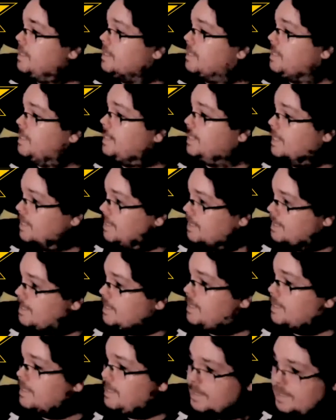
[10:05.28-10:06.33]
He is
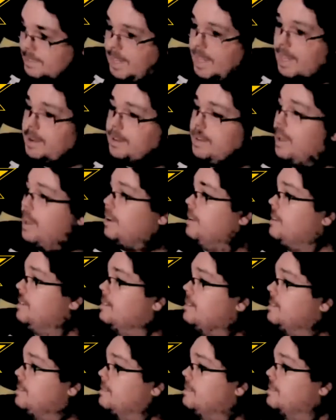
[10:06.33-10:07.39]
dead, dead.
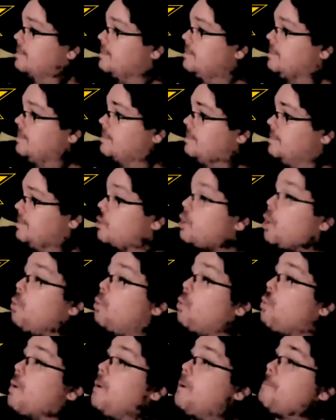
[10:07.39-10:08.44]
Which is
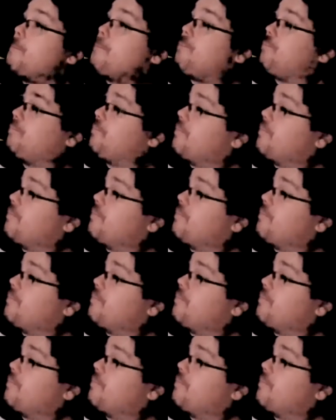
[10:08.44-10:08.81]
surprising for me